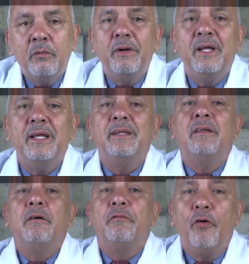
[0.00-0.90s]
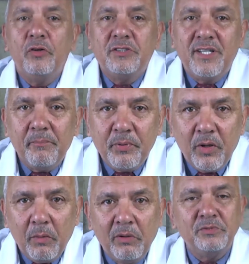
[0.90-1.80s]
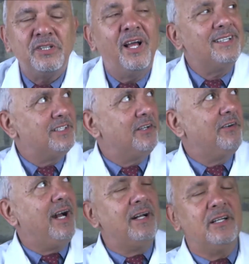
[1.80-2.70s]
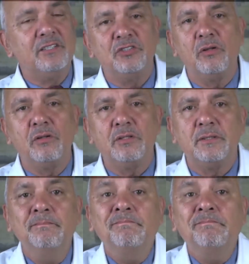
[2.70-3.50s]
with foreskin problems as there are adults.